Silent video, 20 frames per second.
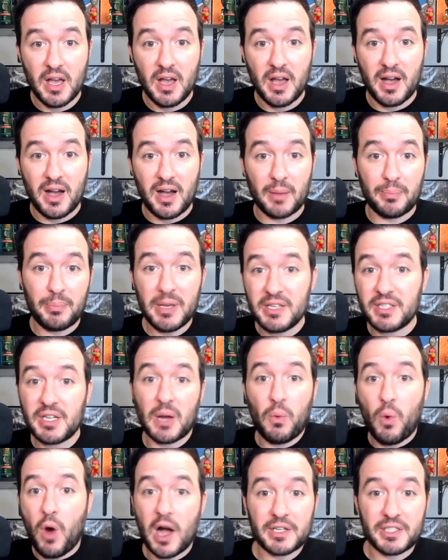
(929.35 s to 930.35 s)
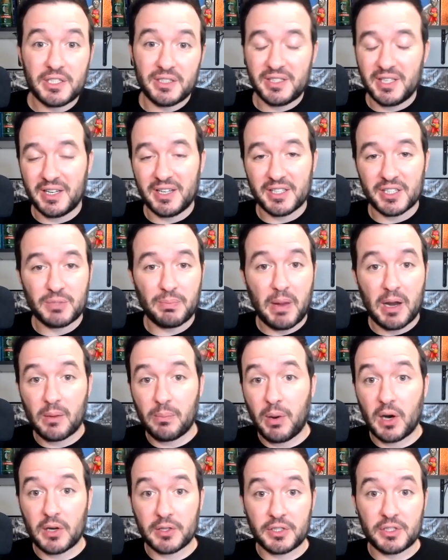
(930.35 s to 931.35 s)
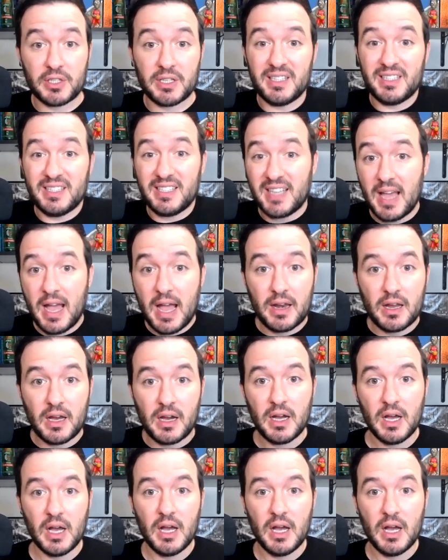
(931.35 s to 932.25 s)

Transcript: PJ Washington and spare parts to Indiana,